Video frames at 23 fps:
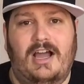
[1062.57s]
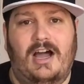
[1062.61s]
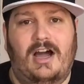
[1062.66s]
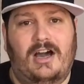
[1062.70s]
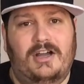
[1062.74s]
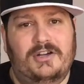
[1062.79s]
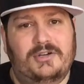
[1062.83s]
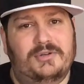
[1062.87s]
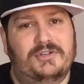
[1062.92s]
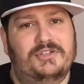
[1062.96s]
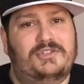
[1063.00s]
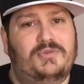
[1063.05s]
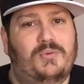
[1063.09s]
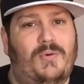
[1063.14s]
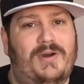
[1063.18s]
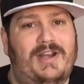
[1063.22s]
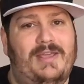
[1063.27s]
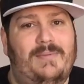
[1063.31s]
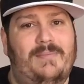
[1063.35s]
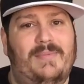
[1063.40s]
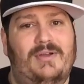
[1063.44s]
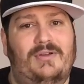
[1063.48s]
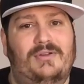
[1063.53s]

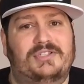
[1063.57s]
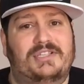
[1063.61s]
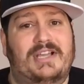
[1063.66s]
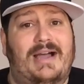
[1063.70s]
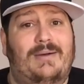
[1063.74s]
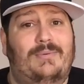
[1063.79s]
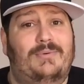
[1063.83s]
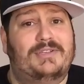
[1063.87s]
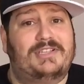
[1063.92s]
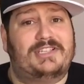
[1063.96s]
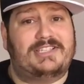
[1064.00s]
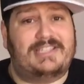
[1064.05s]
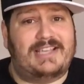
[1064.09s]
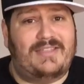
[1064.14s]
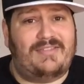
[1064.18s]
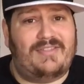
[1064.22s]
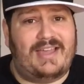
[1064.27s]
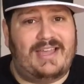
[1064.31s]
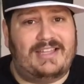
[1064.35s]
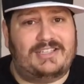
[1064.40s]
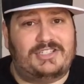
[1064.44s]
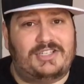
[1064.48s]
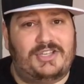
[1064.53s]
120 mils. I will send that